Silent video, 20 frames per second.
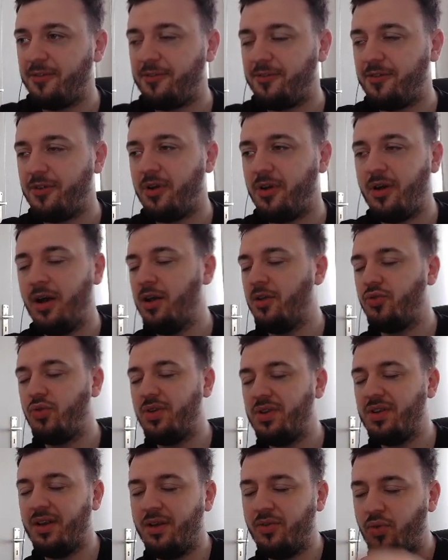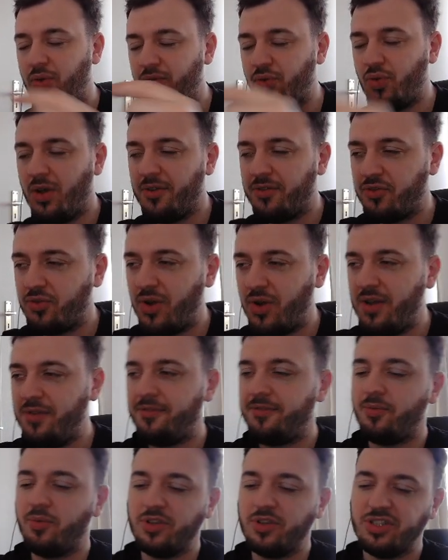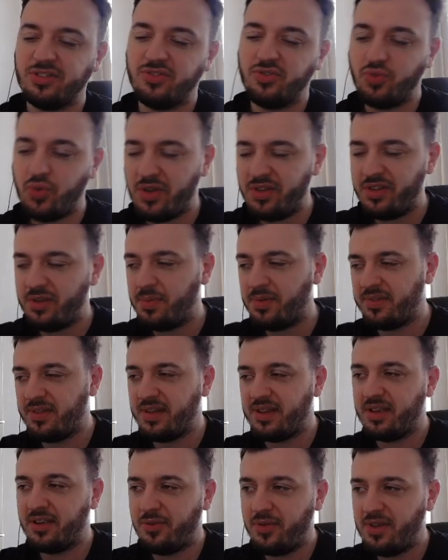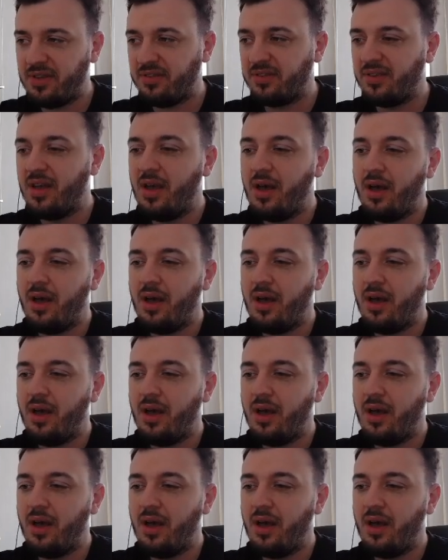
from 12 strength, which is 20% increase,